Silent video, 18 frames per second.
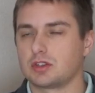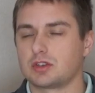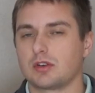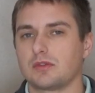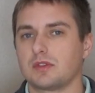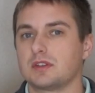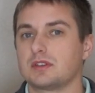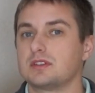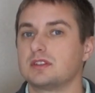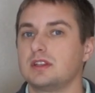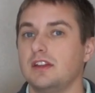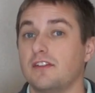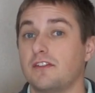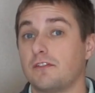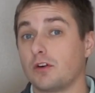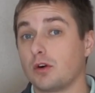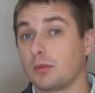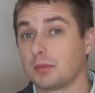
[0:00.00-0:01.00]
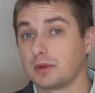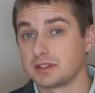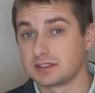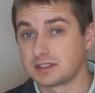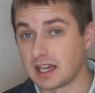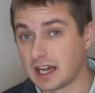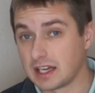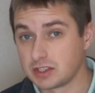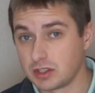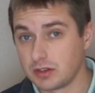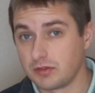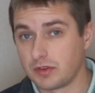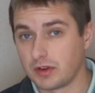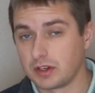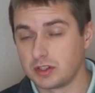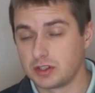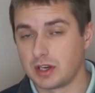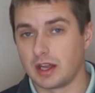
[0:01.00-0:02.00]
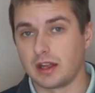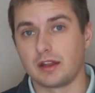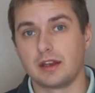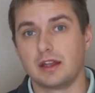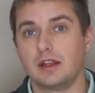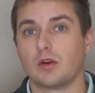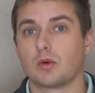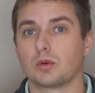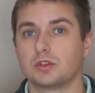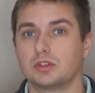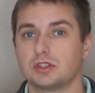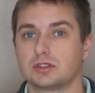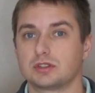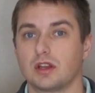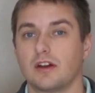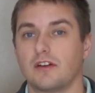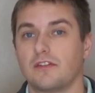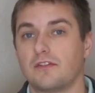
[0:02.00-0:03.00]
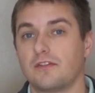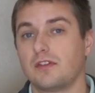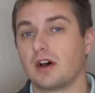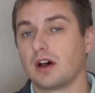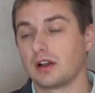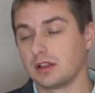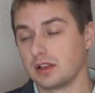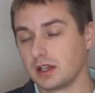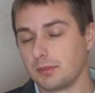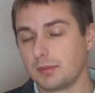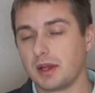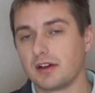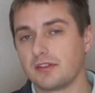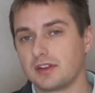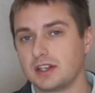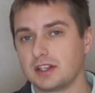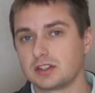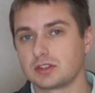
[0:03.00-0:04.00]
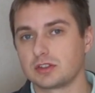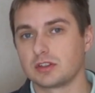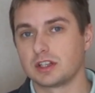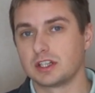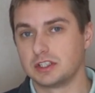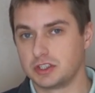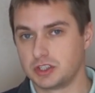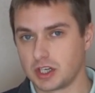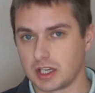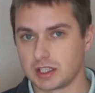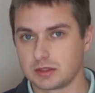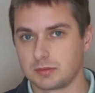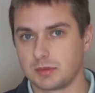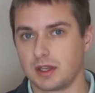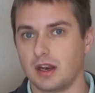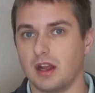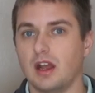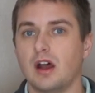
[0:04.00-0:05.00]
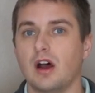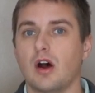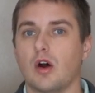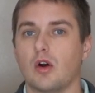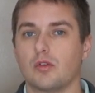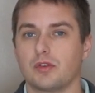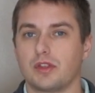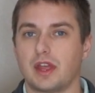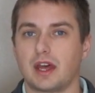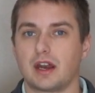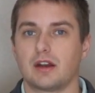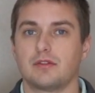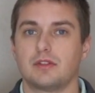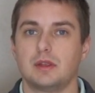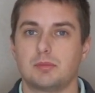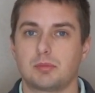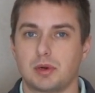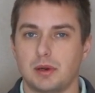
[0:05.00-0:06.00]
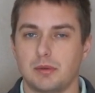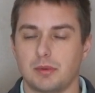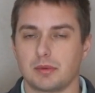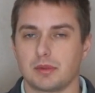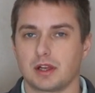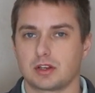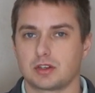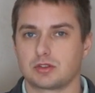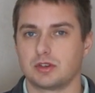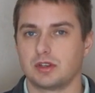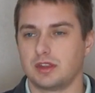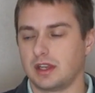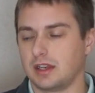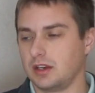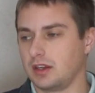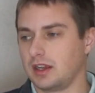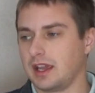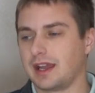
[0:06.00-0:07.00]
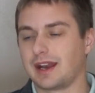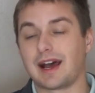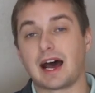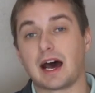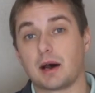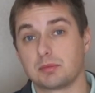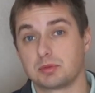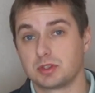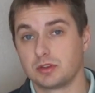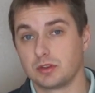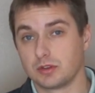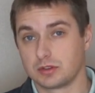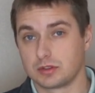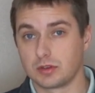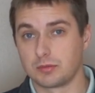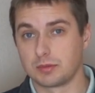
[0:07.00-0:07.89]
sure if this is the full massaging functionality or just a little bit of additional adjustment over that of the premium luxury, and then you can option those